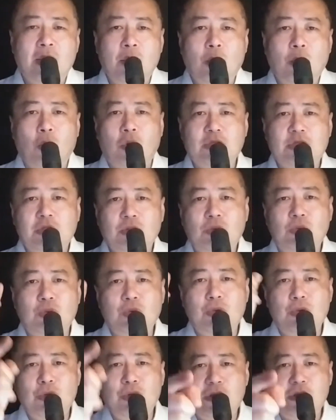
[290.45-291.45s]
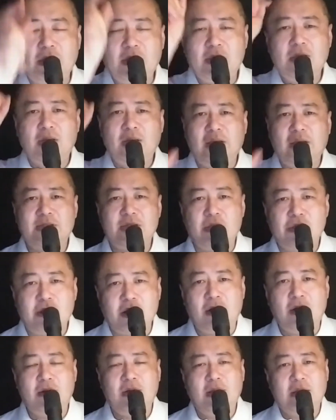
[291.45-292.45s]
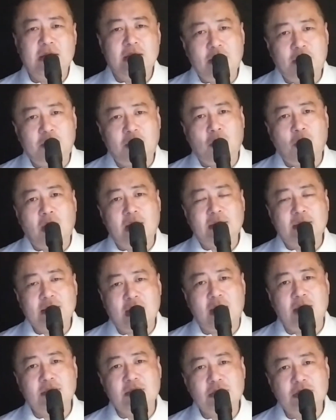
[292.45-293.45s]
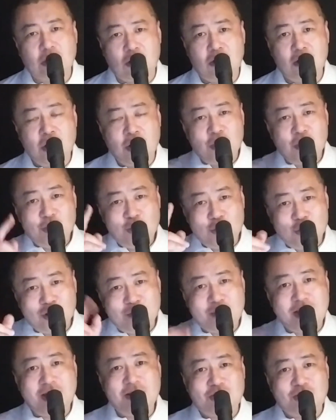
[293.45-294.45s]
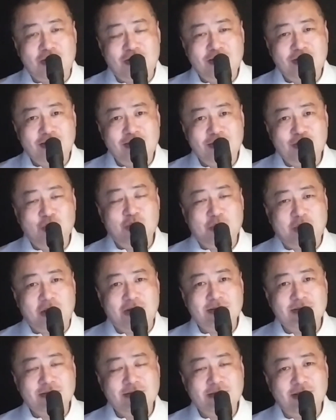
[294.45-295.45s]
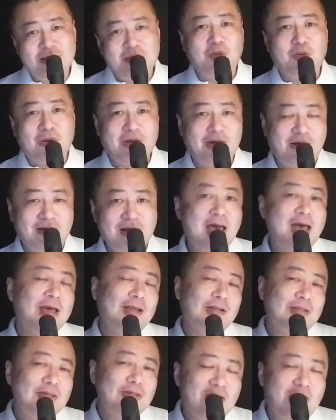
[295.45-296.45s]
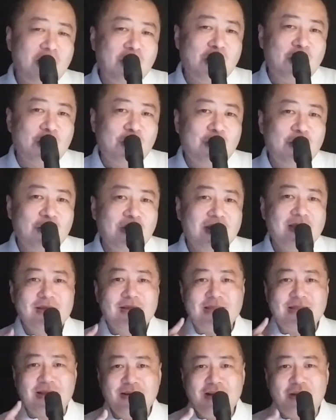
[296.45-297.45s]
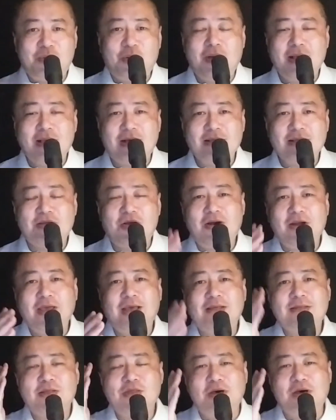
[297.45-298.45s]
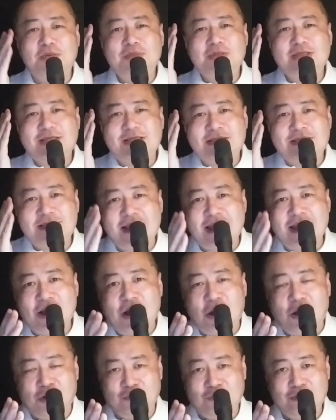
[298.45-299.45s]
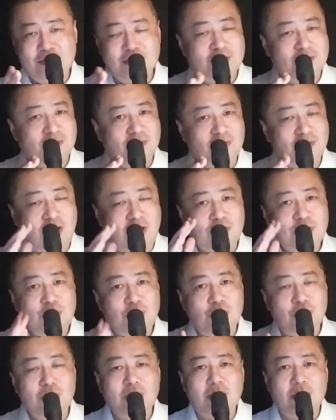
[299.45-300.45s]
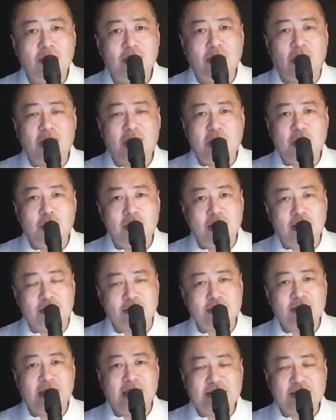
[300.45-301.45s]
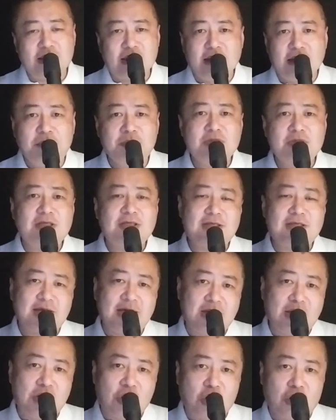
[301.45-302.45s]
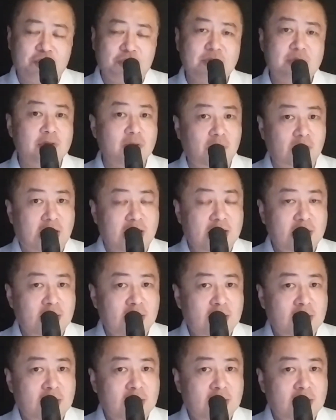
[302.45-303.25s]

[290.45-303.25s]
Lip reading: What do you think is their number one concern? You the manager? You the boss? The employer? No. Their number one concern is themselves, not you, not anyone else. It's themselves, right?